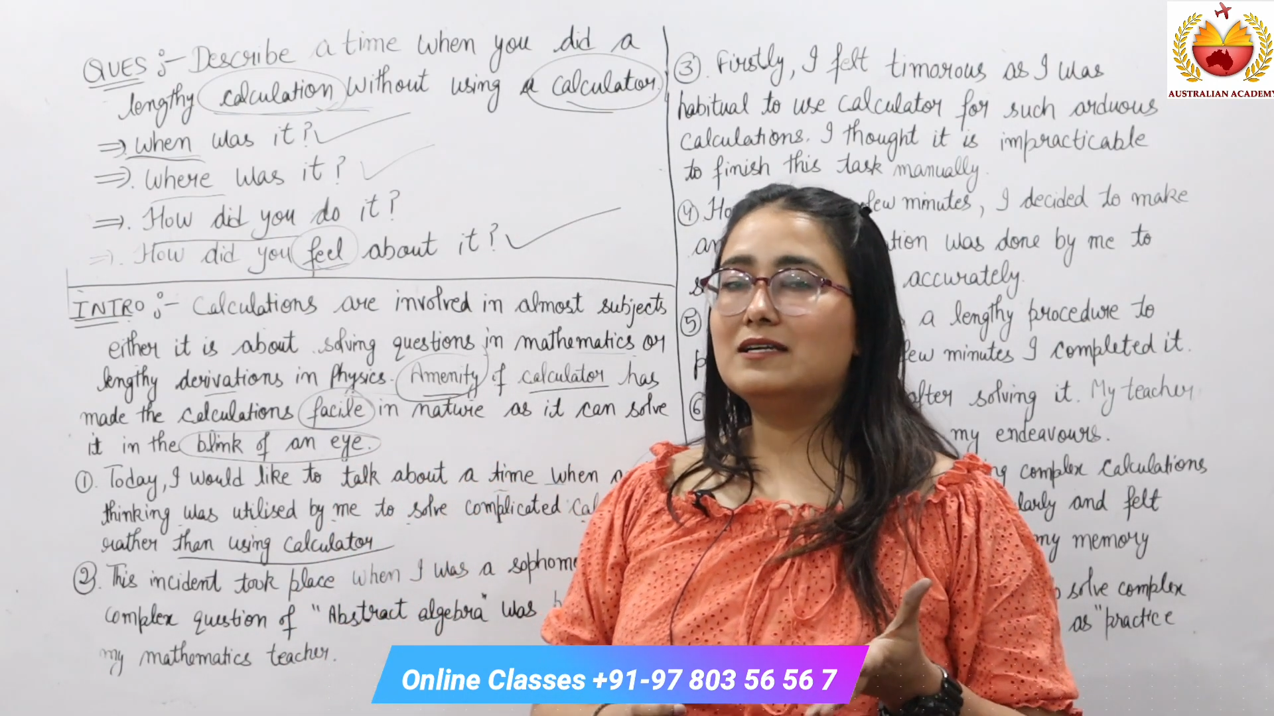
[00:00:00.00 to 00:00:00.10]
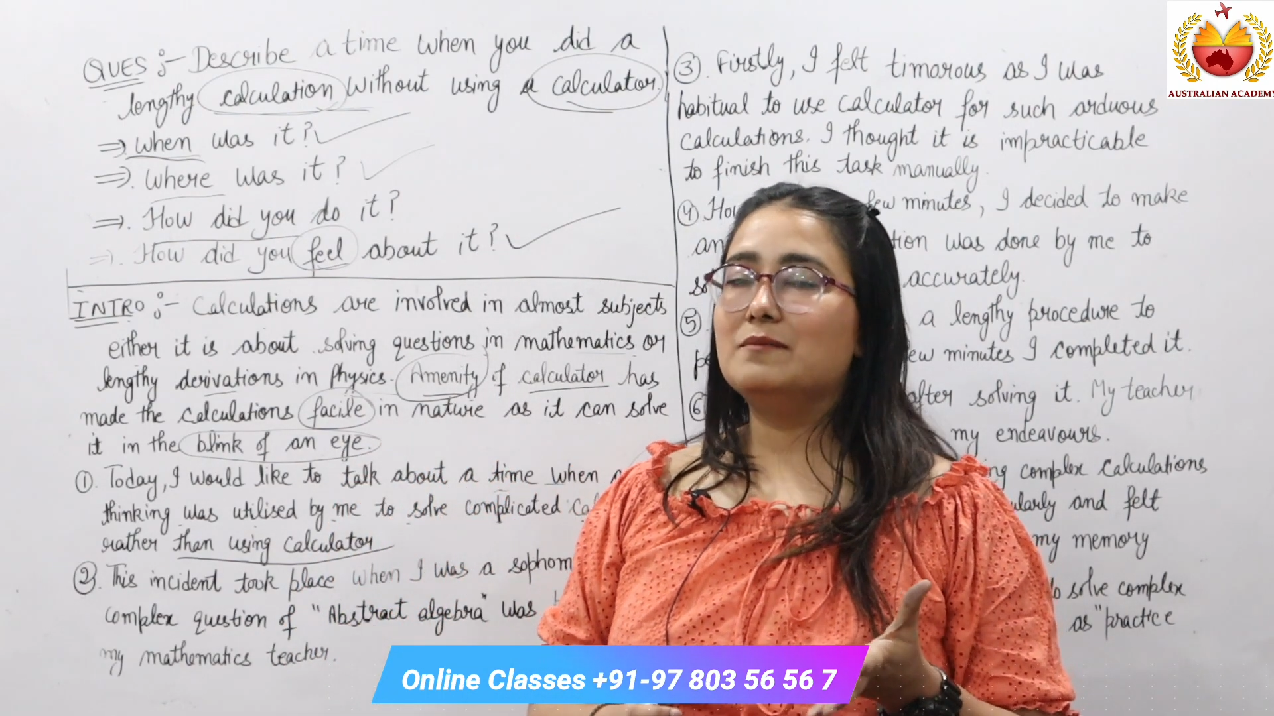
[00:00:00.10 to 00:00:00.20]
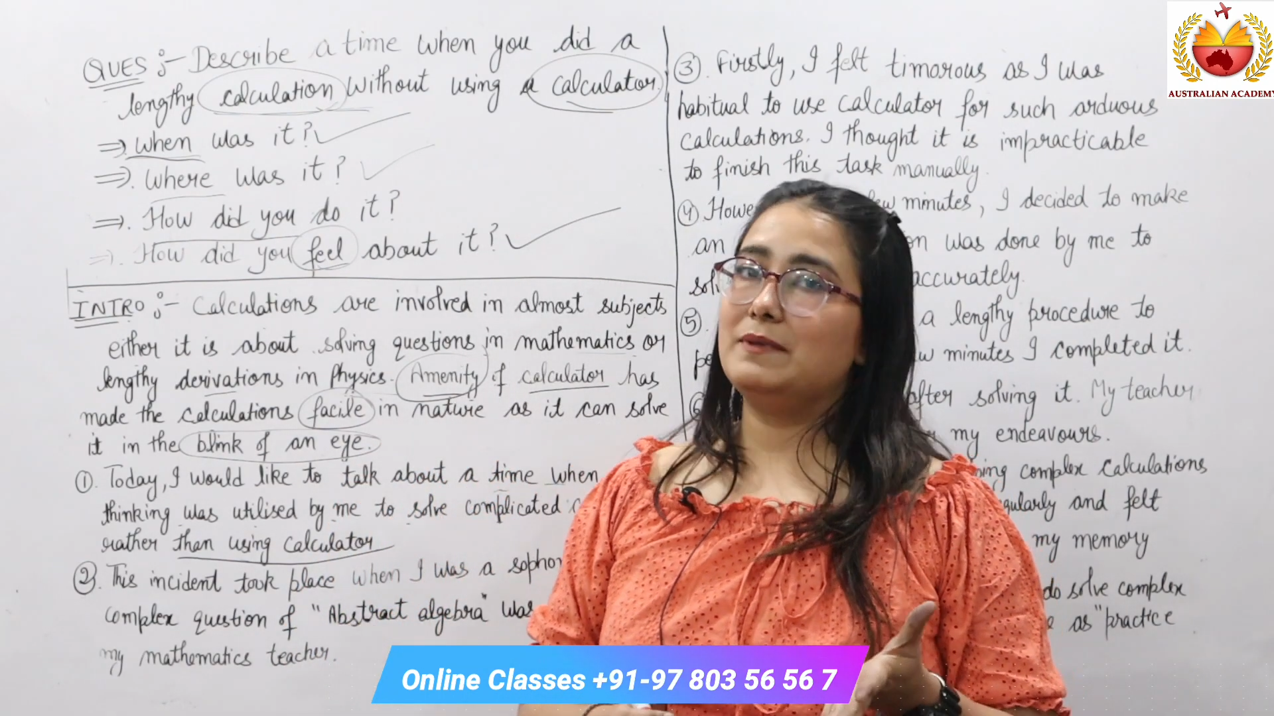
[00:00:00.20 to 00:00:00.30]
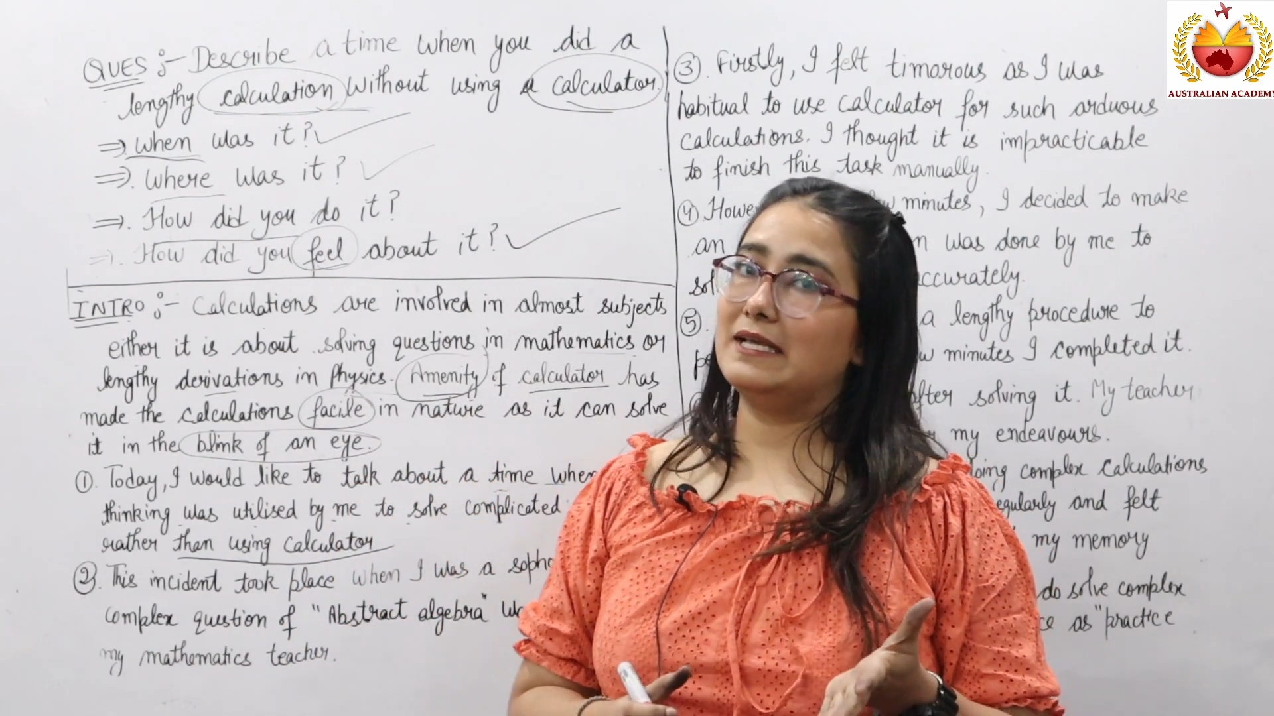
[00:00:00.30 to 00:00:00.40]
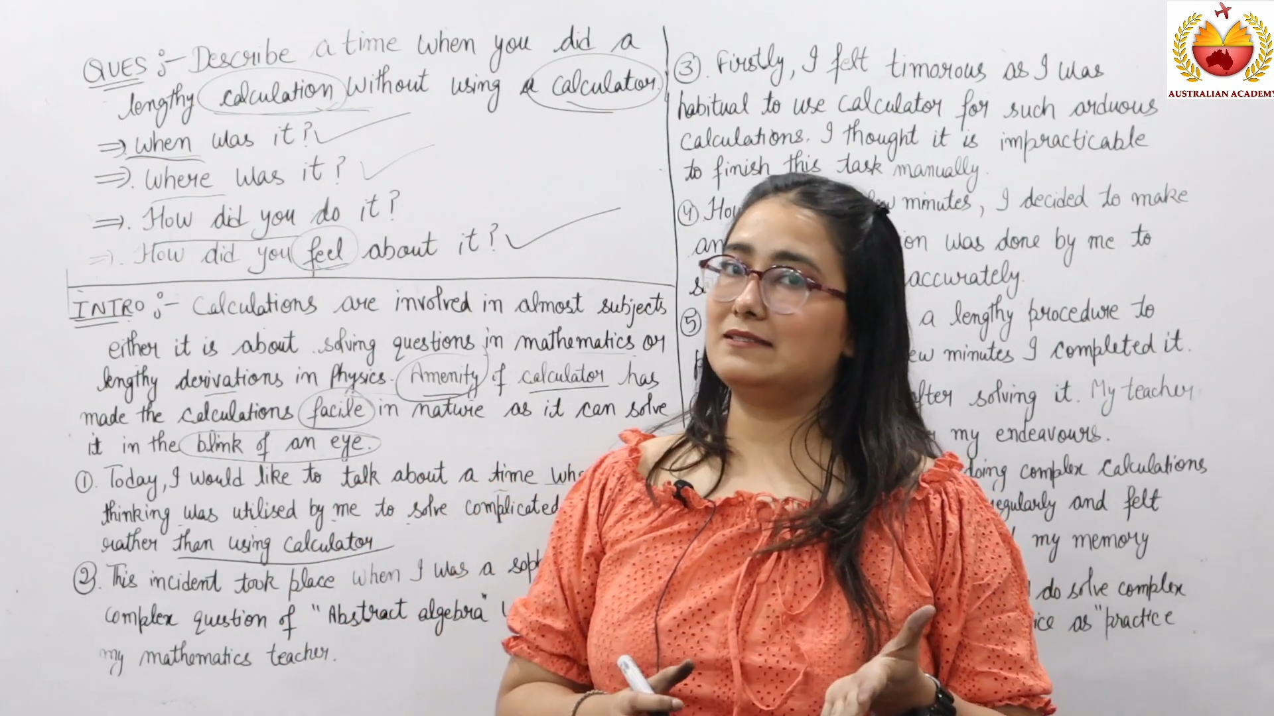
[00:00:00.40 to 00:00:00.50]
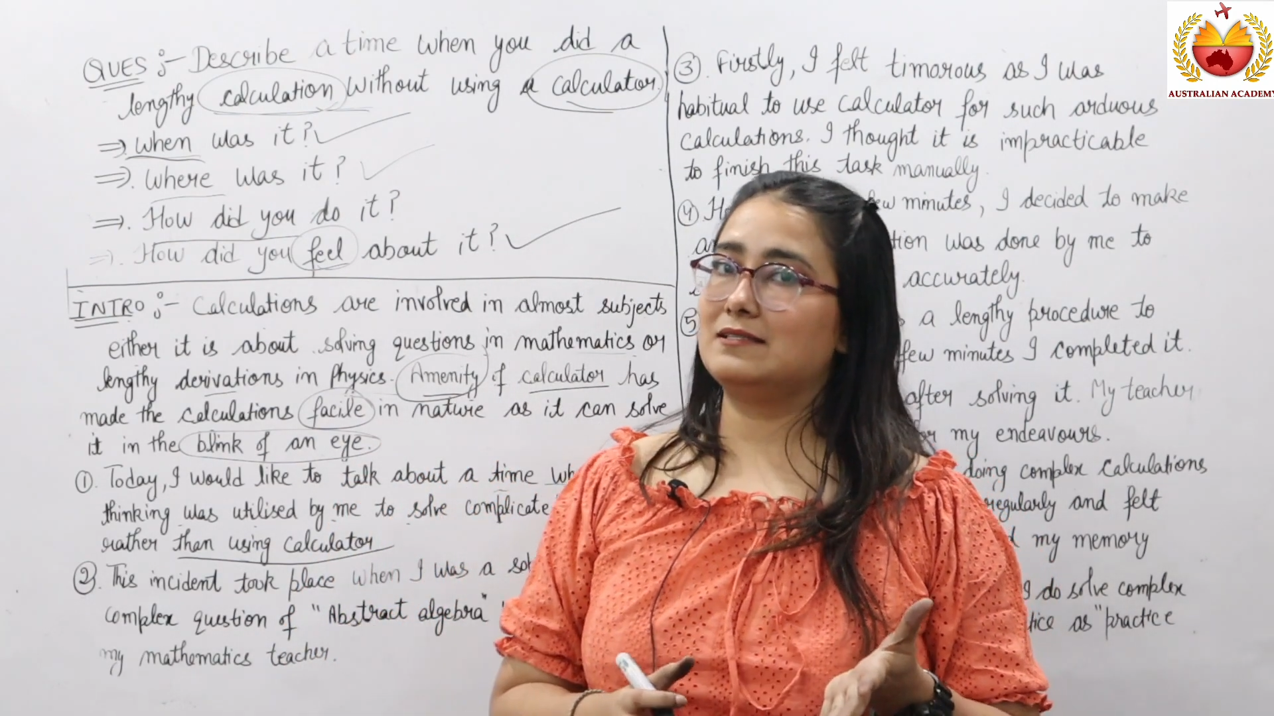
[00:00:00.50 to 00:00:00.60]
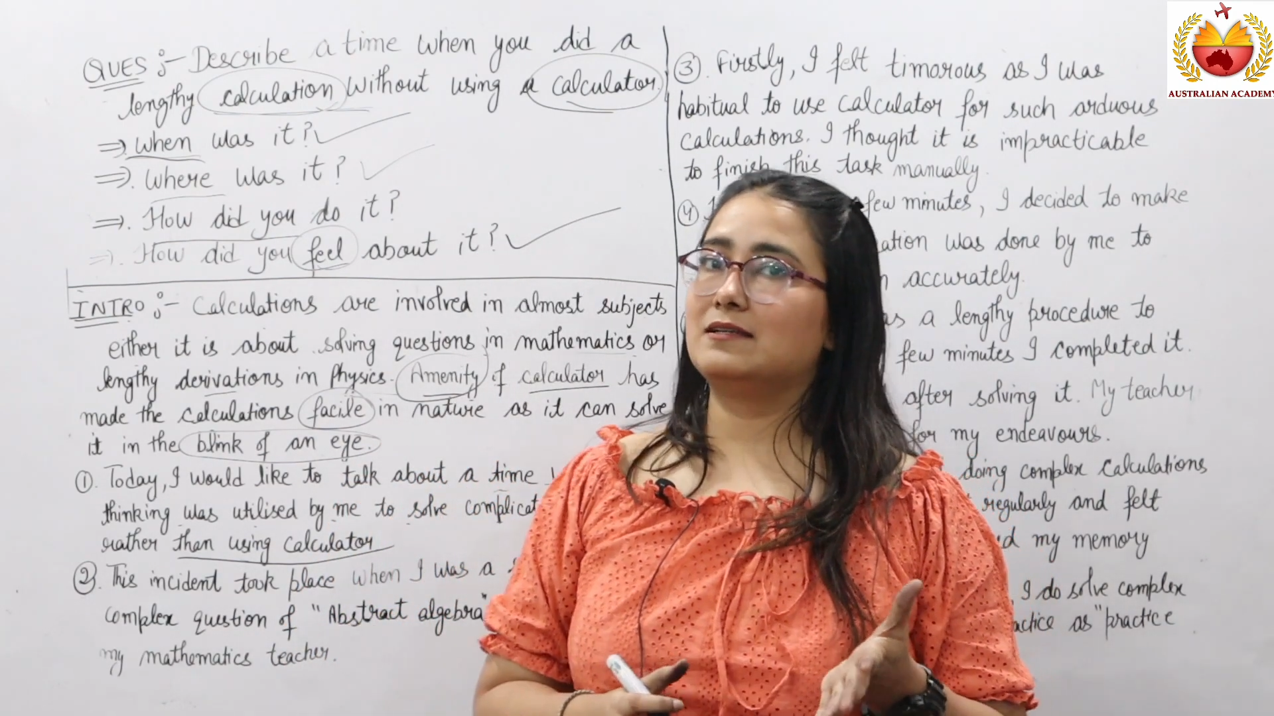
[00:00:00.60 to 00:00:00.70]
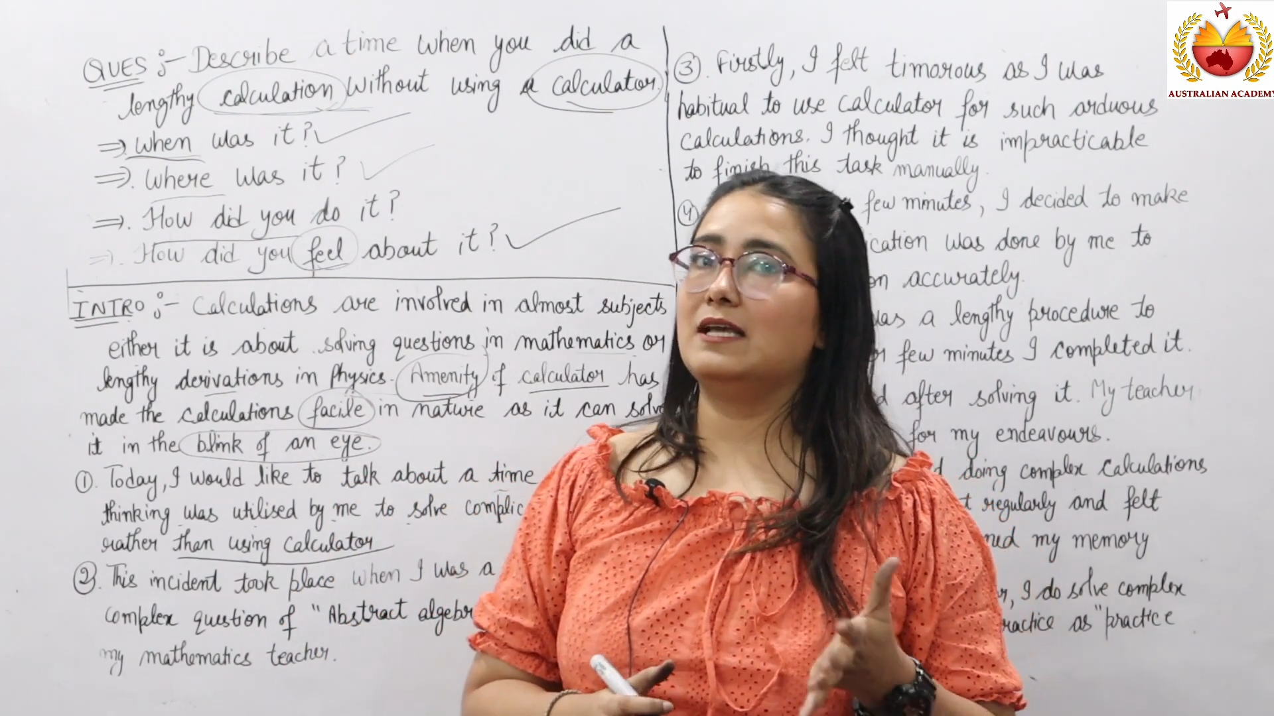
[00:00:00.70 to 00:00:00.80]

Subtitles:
the complex